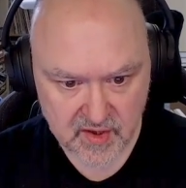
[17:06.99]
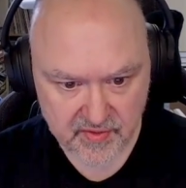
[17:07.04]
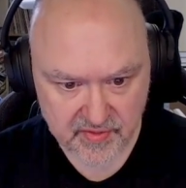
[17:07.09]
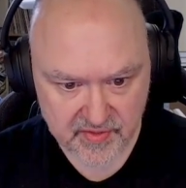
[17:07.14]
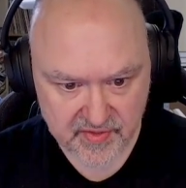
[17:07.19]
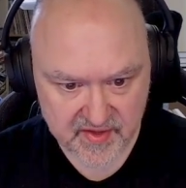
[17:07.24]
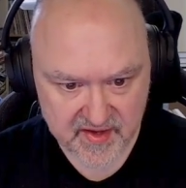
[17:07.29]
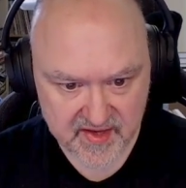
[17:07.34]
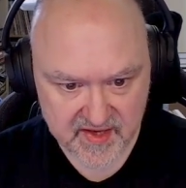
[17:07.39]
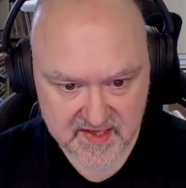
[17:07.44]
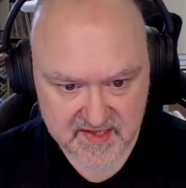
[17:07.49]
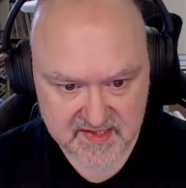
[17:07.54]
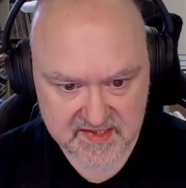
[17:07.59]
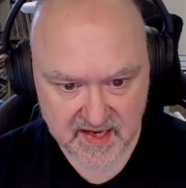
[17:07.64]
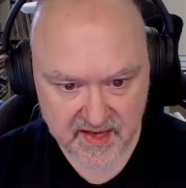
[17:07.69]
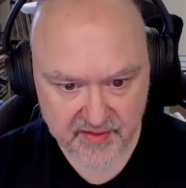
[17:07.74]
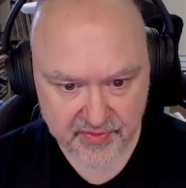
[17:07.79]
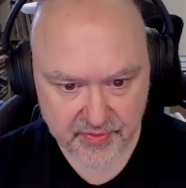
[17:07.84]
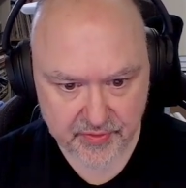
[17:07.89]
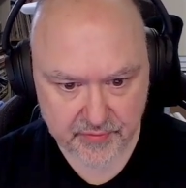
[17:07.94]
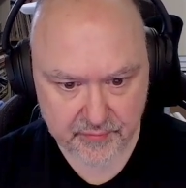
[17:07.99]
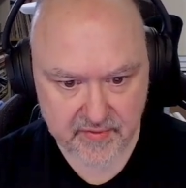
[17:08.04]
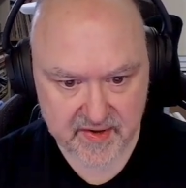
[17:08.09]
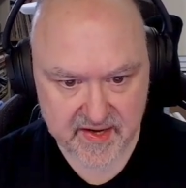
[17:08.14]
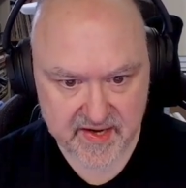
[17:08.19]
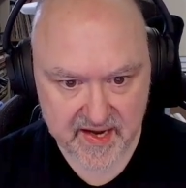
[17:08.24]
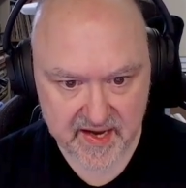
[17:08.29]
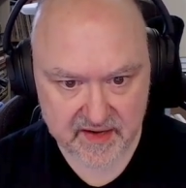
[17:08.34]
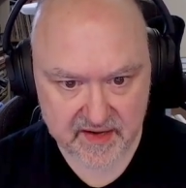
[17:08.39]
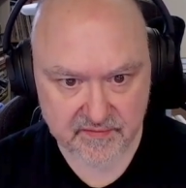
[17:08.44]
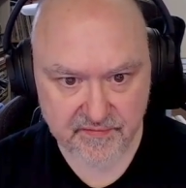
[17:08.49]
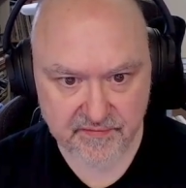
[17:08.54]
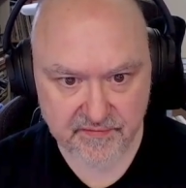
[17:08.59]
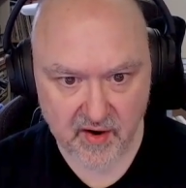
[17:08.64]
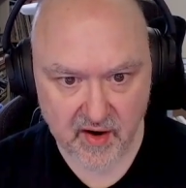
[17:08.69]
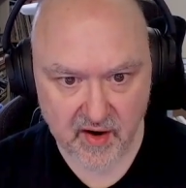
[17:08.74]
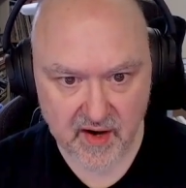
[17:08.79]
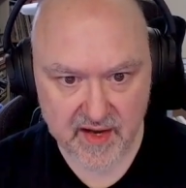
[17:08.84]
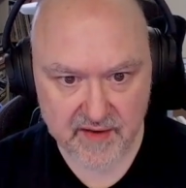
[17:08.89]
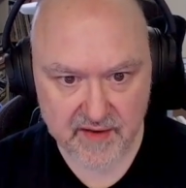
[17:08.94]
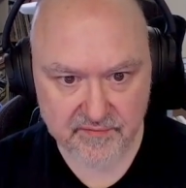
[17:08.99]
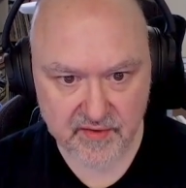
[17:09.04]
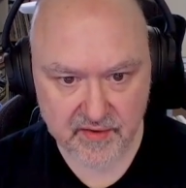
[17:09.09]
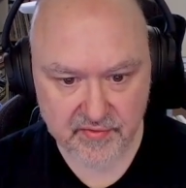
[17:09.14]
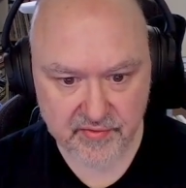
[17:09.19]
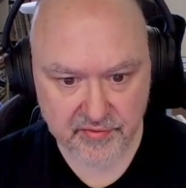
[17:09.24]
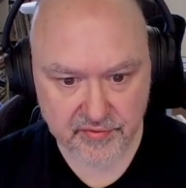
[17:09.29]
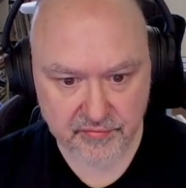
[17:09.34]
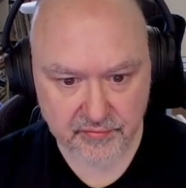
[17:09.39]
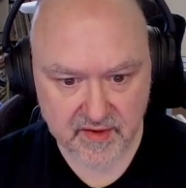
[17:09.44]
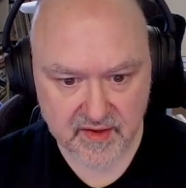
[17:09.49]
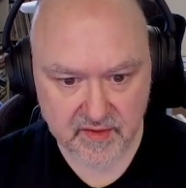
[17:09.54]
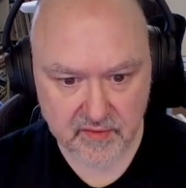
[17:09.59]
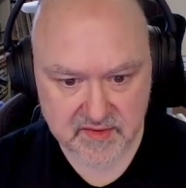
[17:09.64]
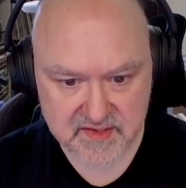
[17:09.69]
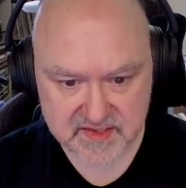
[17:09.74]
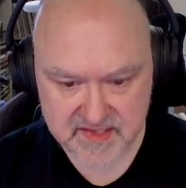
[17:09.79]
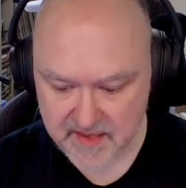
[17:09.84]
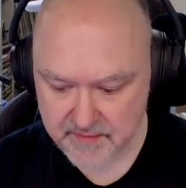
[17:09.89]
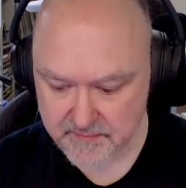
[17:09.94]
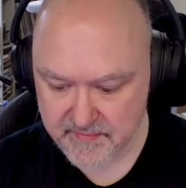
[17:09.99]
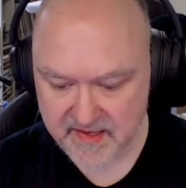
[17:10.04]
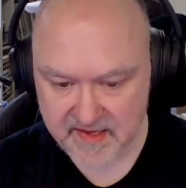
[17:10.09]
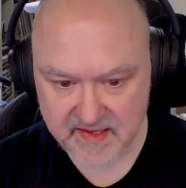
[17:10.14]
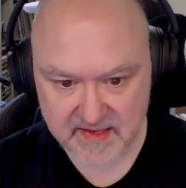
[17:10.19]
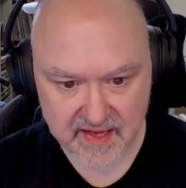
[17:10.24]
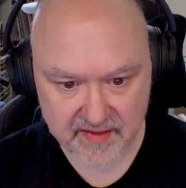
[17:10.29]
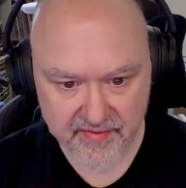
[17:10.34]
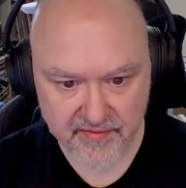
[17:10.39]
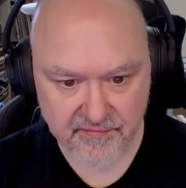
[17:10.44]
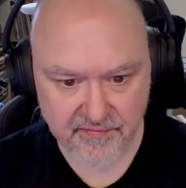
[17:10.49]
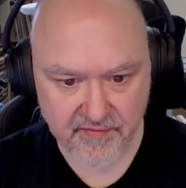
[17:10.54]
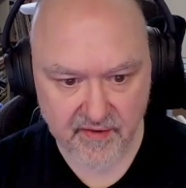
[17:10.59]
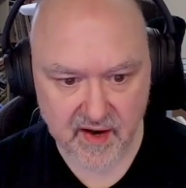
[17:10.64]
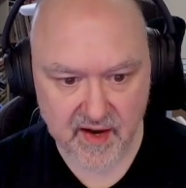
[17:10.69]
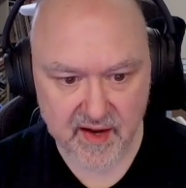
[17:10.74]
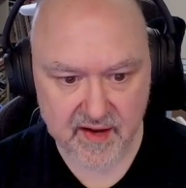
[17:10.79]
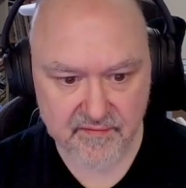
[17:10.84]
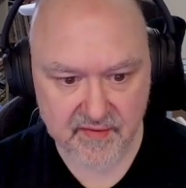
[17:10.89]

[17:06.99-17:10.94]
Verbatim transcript: These are three and five, and the three looks down, making that the five,